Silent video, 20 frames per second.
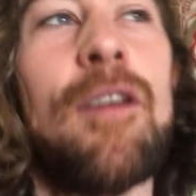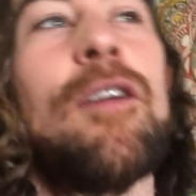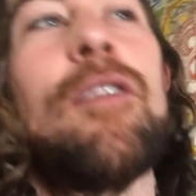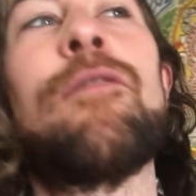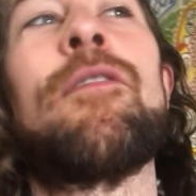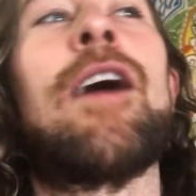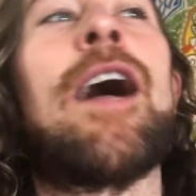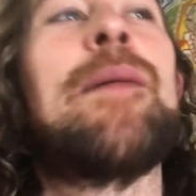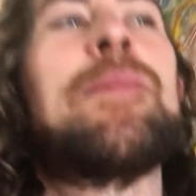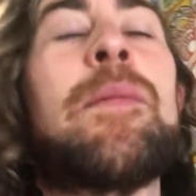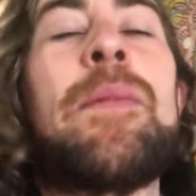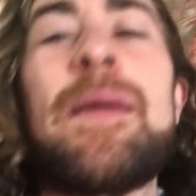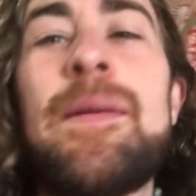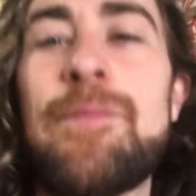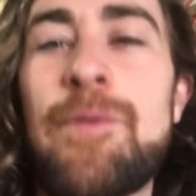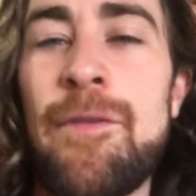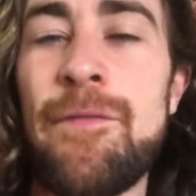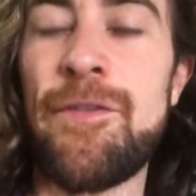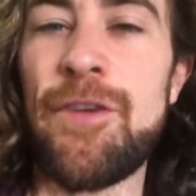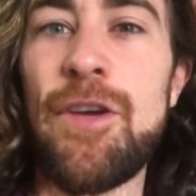Right? But
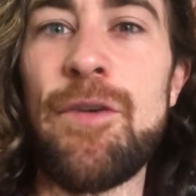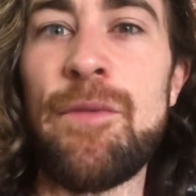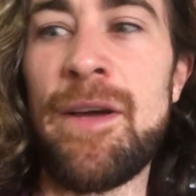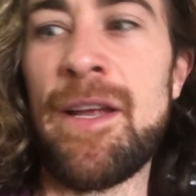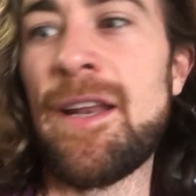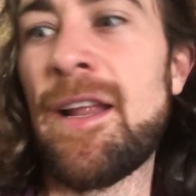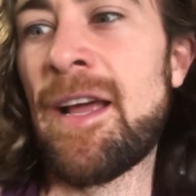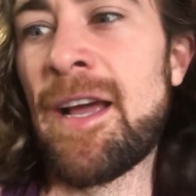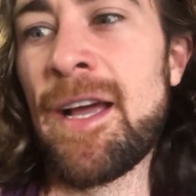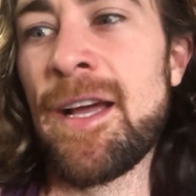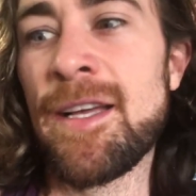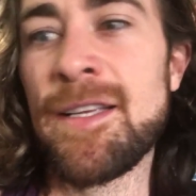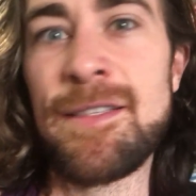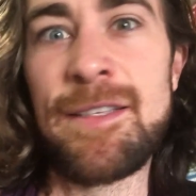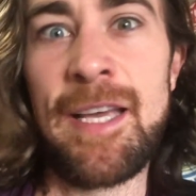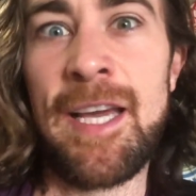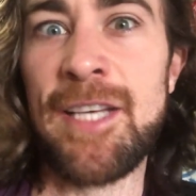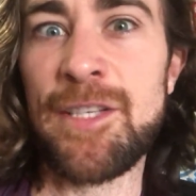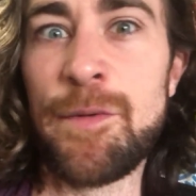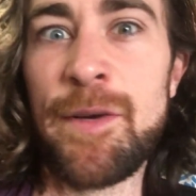people view it as
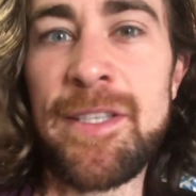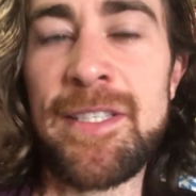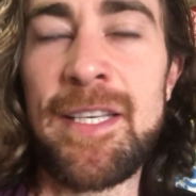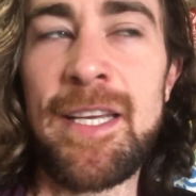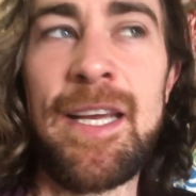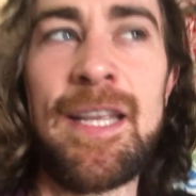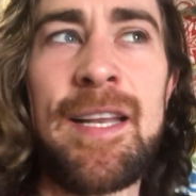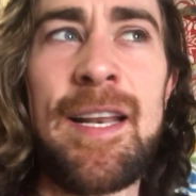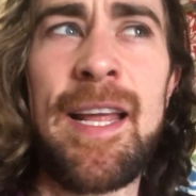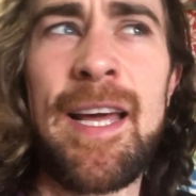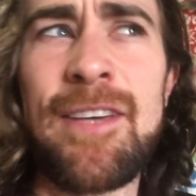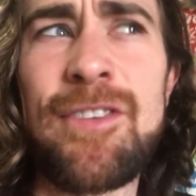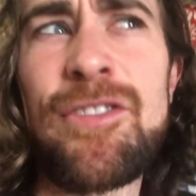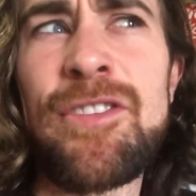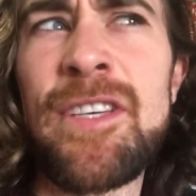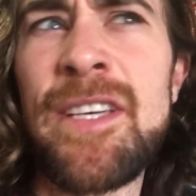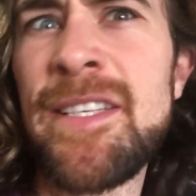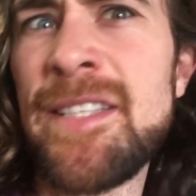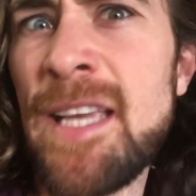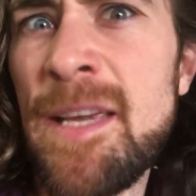XYZ and it
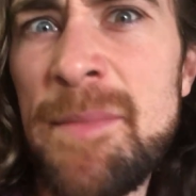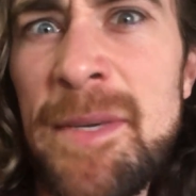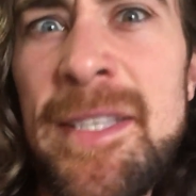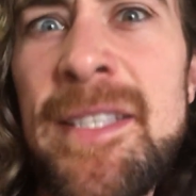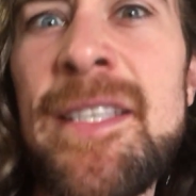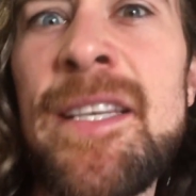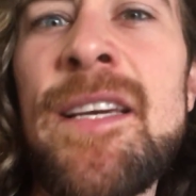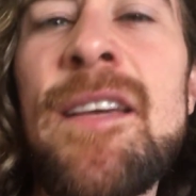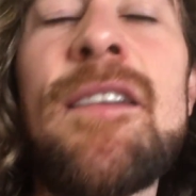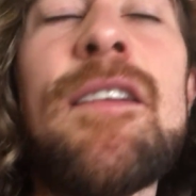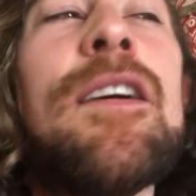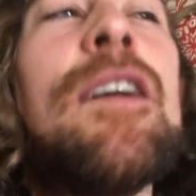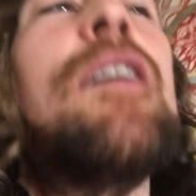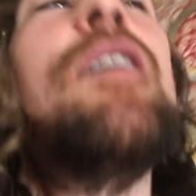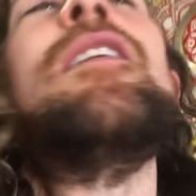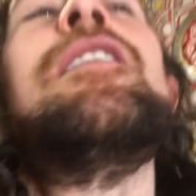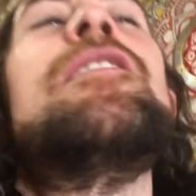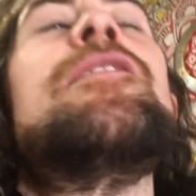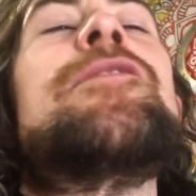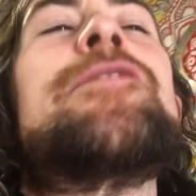actually is ABC.
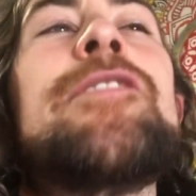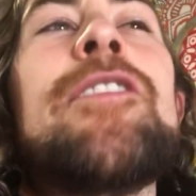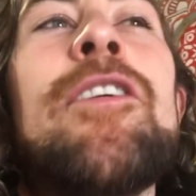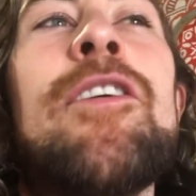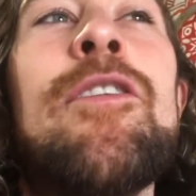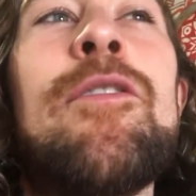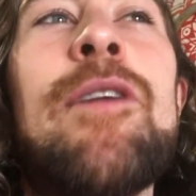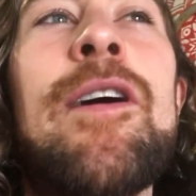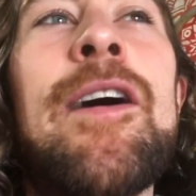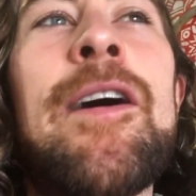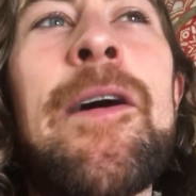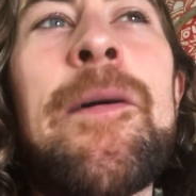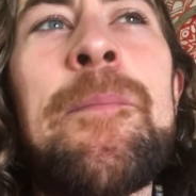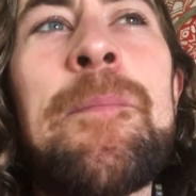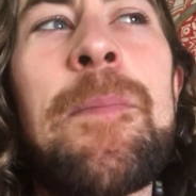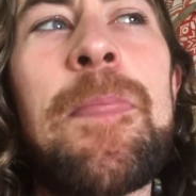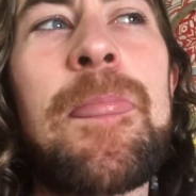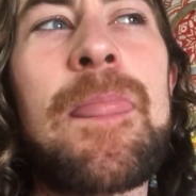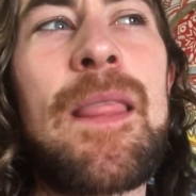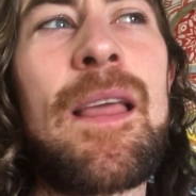So
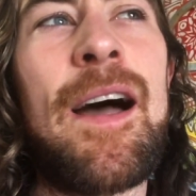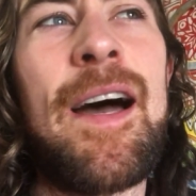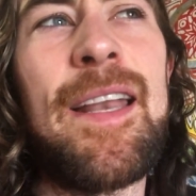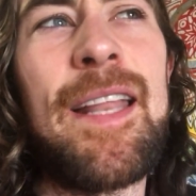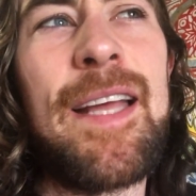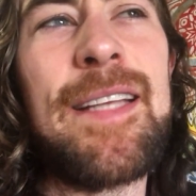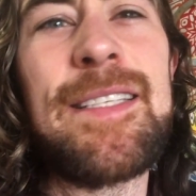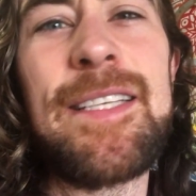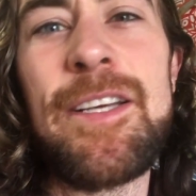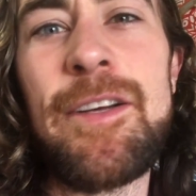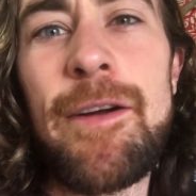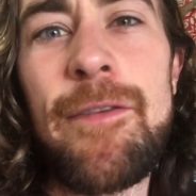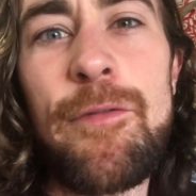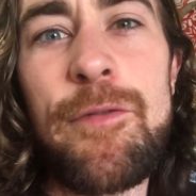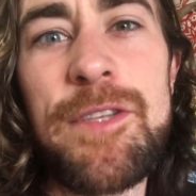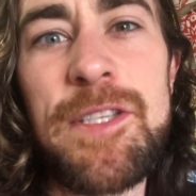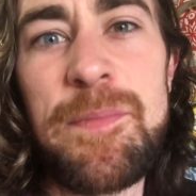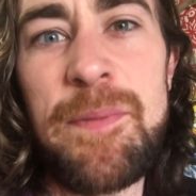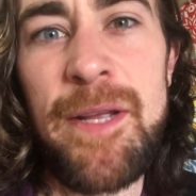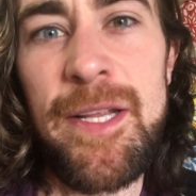I'd like to hear
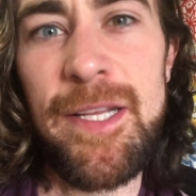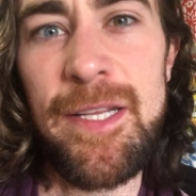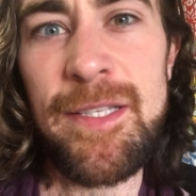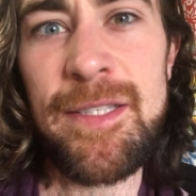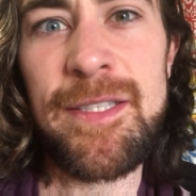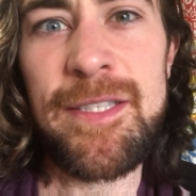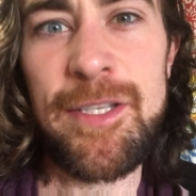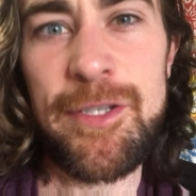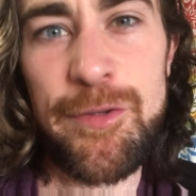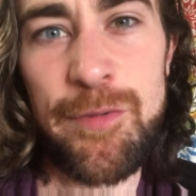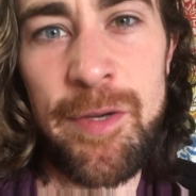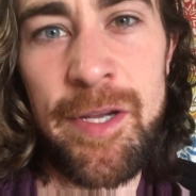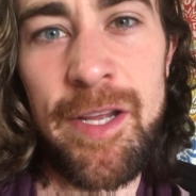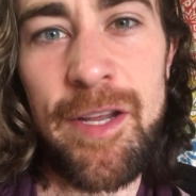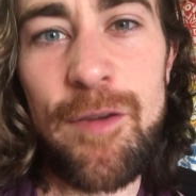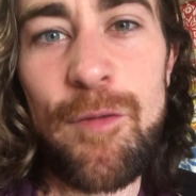everyone's opinions this week.